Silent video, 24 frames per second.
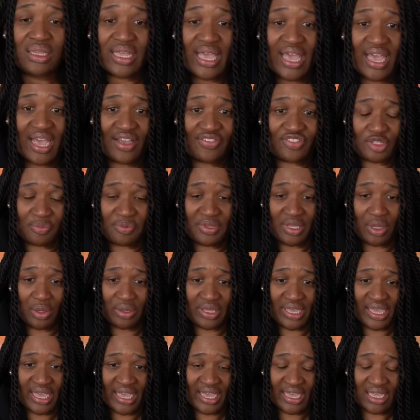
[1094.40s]
They have to be
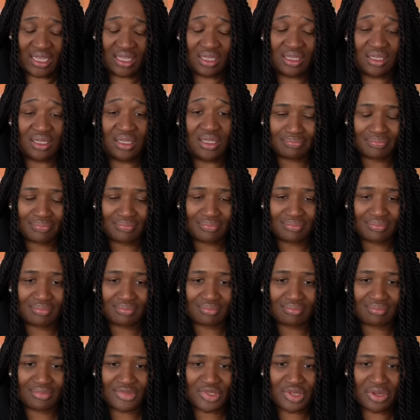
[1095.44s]
okay.
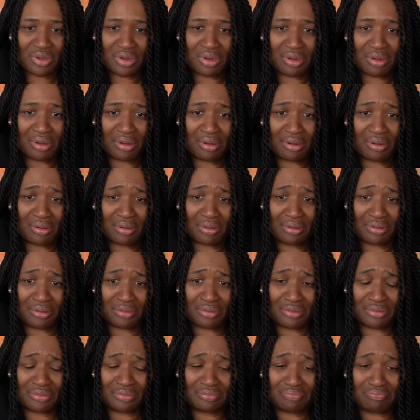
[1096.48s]

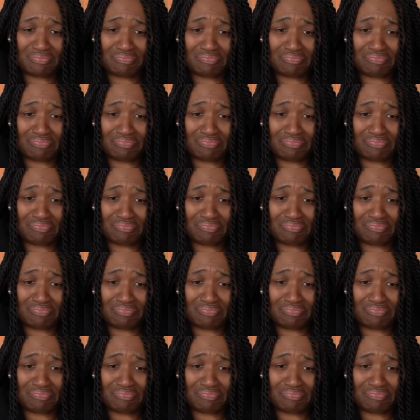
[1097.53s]
Oh.